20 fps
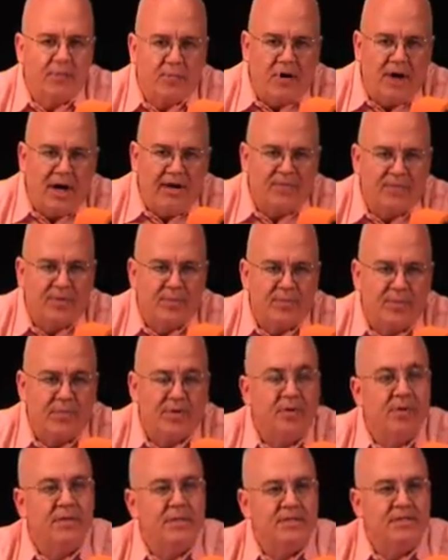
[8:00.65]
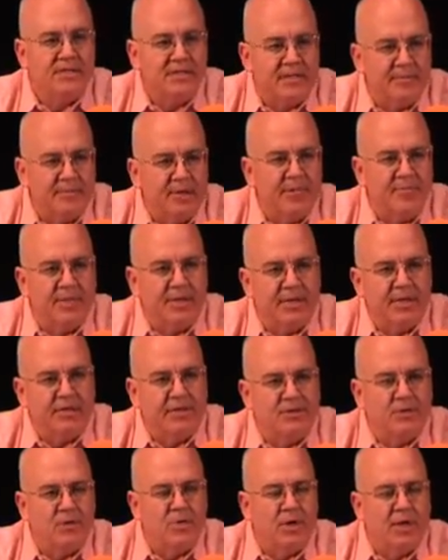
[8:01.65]
and profitable simply
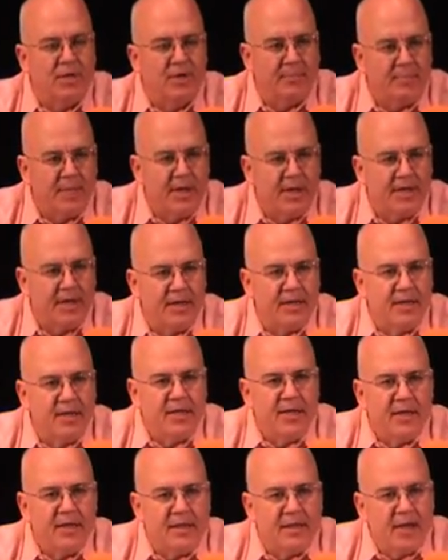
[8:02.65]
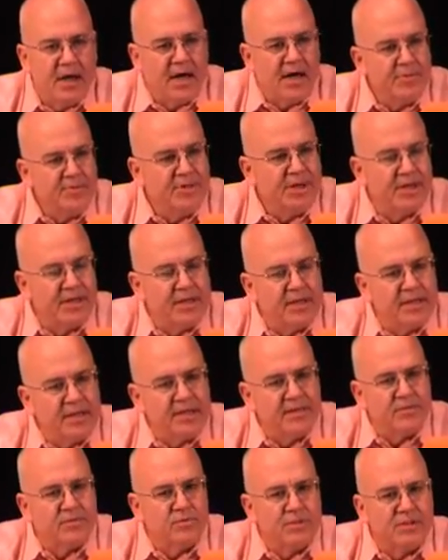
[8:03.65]
because you want the money. The object of
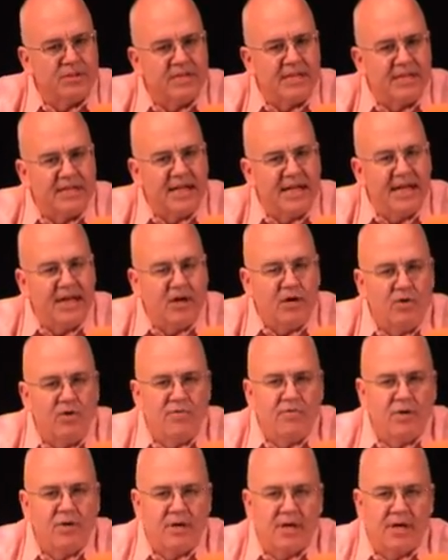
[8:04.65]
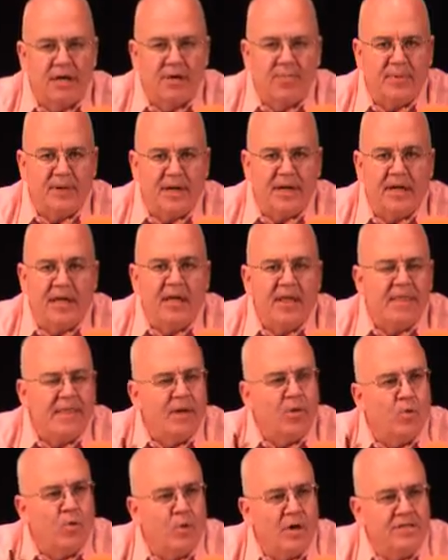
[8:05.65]
this was to take over a company
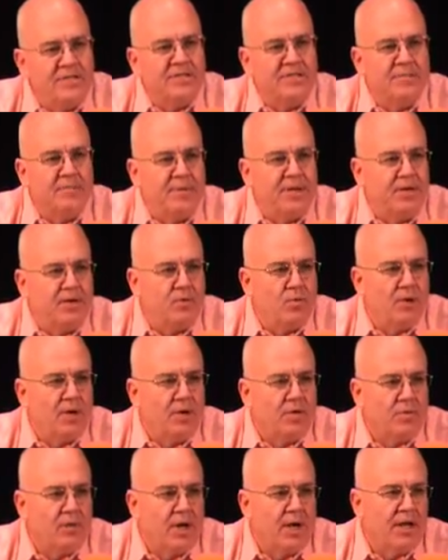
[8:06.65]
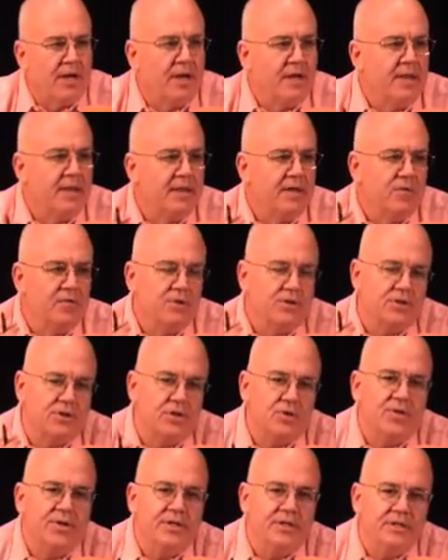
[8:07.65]
that wasn't being well run, that was
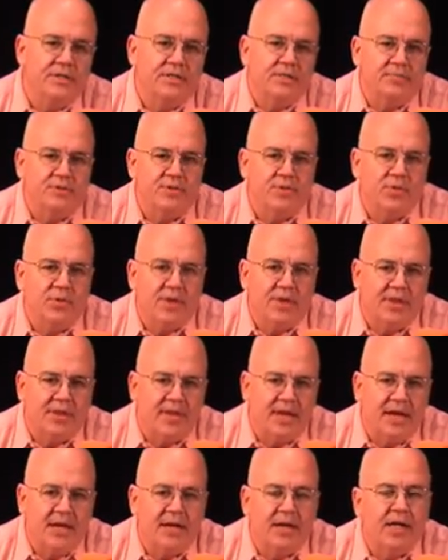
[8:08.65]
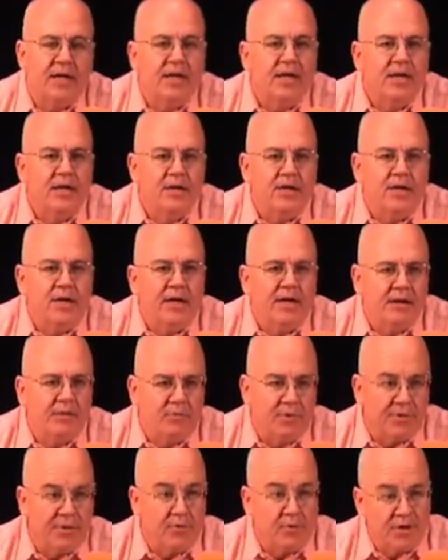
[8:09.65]
doing some sort of thing that,
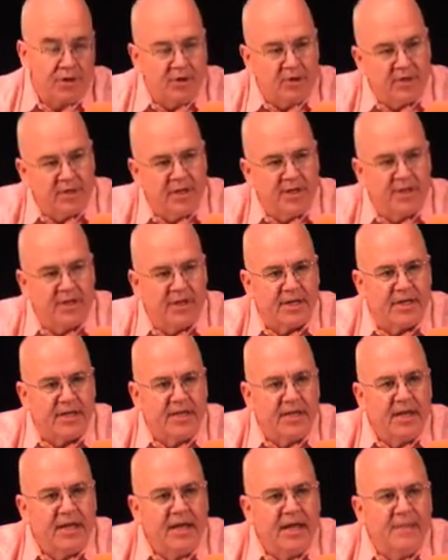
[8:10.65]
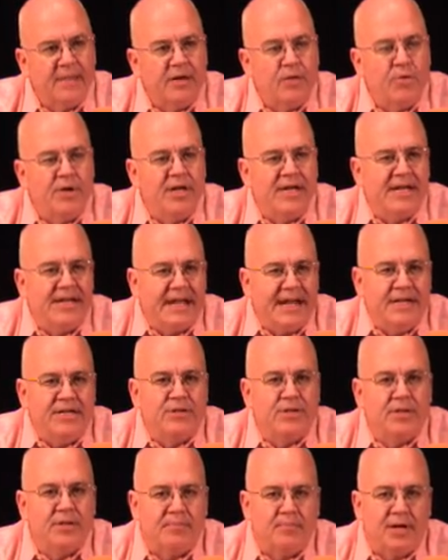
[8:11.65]
with a utility that would
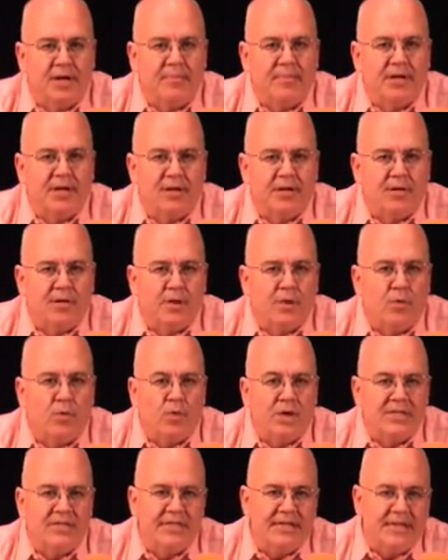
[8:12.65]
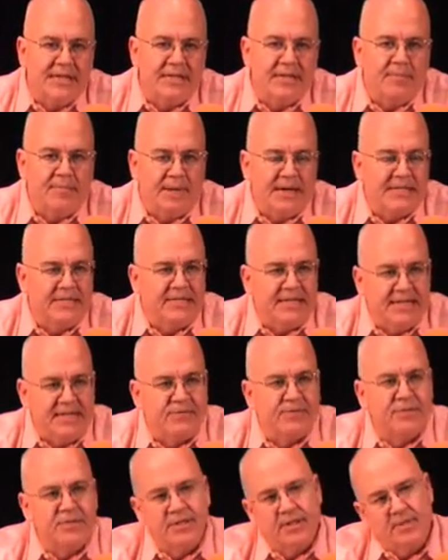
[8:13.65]
endanger the public there, that wasn't in the best
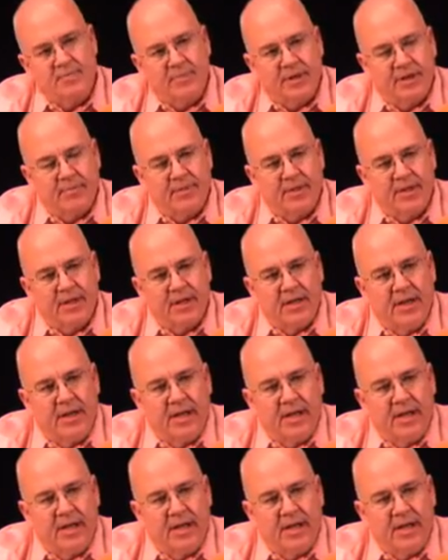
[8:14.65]
interest of the public.